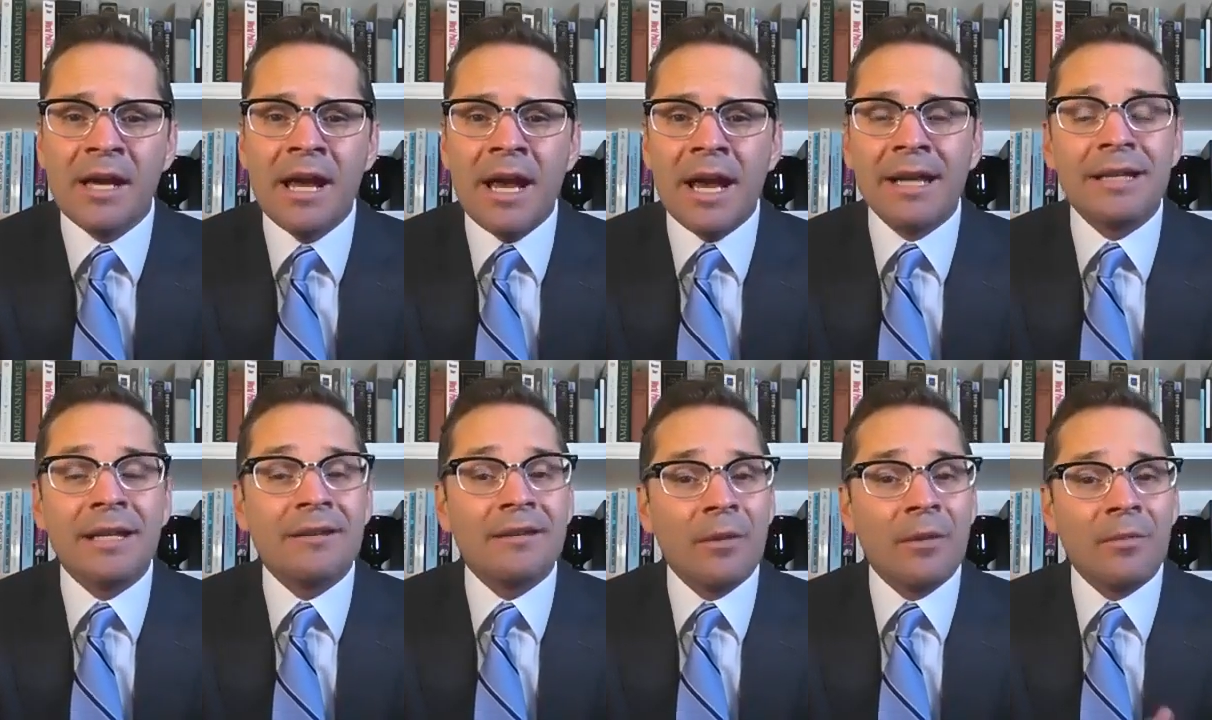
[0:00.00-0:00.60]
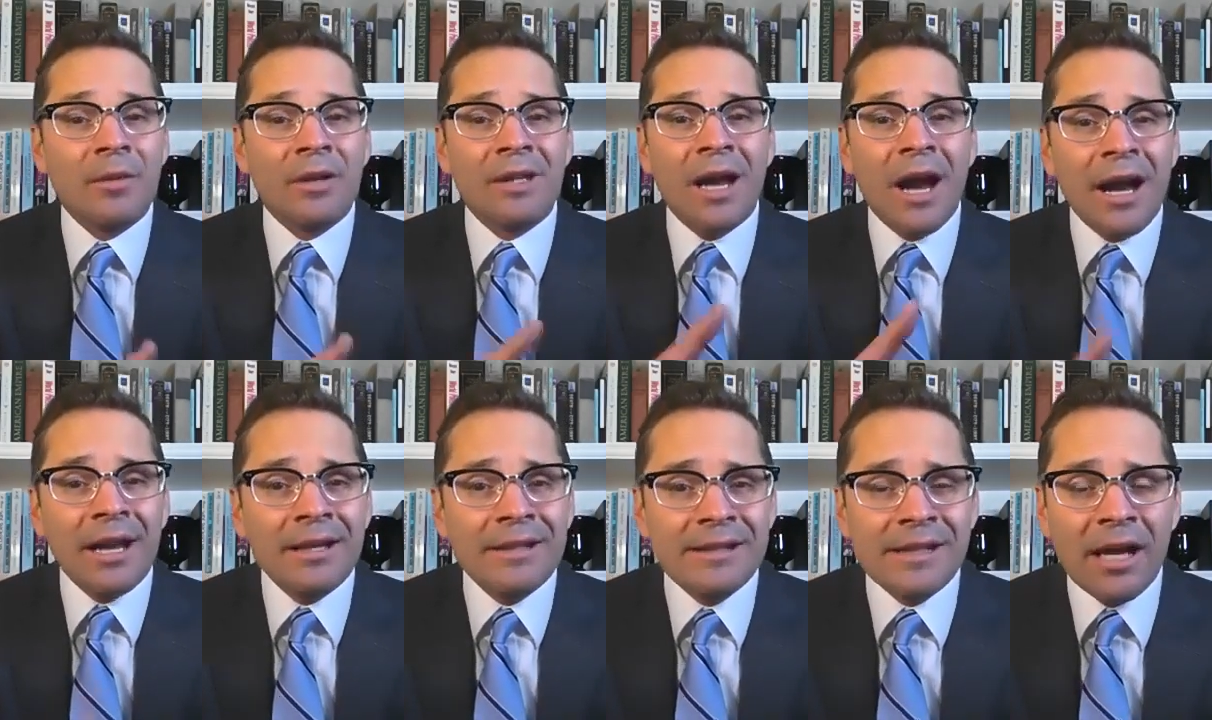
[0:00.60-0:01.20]
and get them the
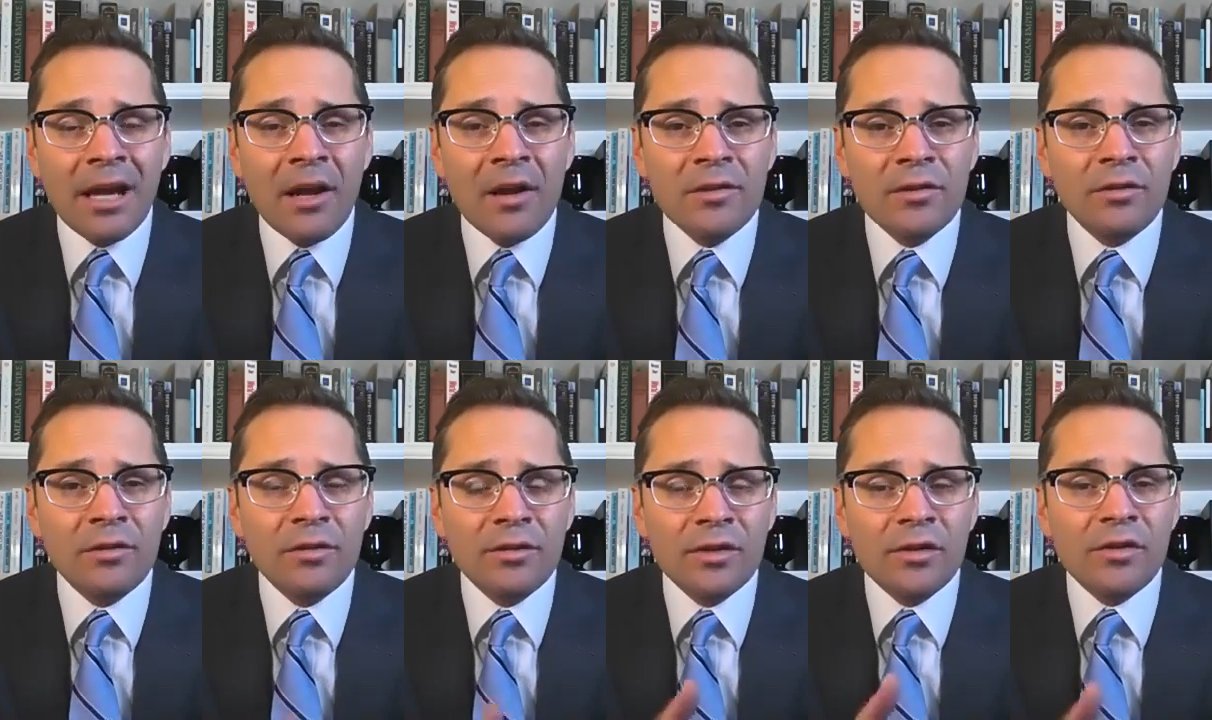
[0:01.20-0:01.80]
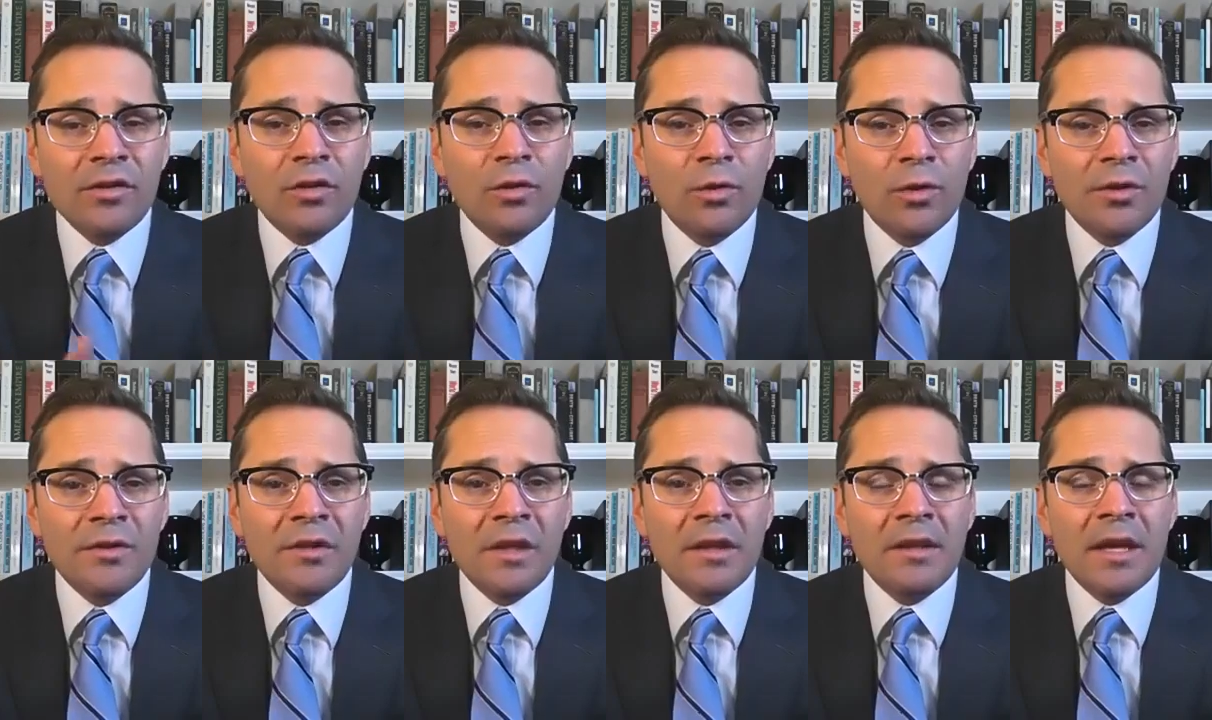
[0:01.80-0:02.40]
guidance counselors in
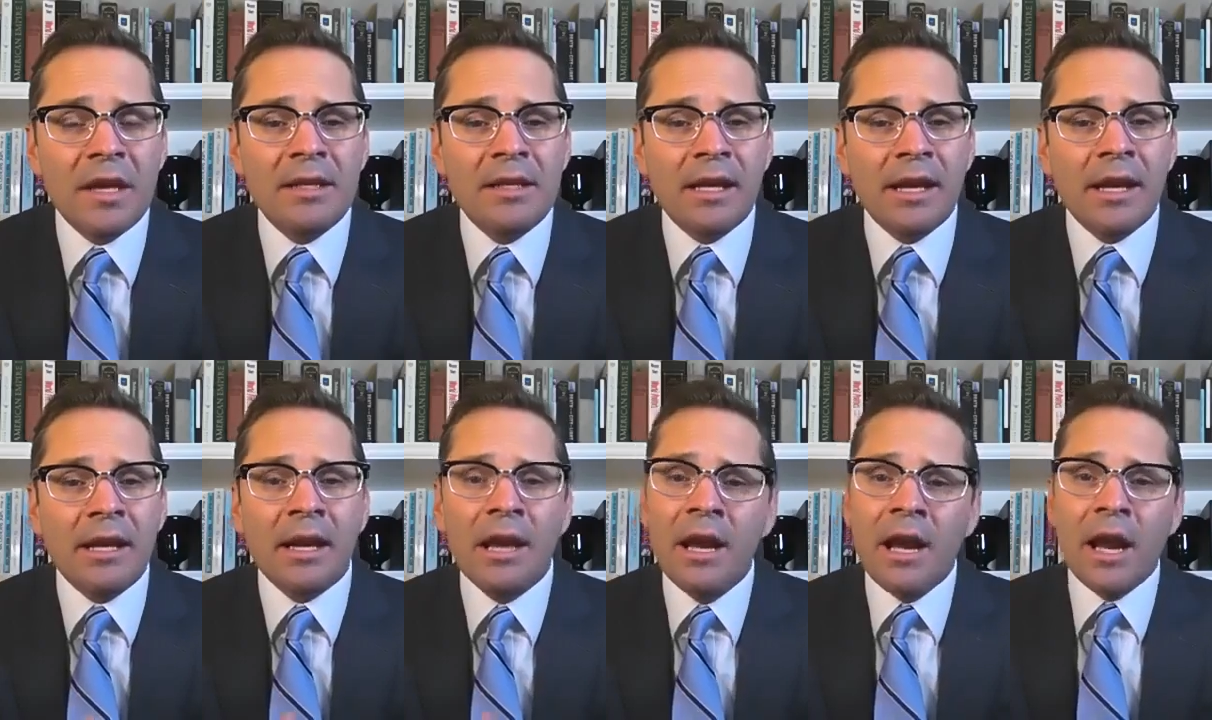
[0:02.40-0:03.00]
schools that they need,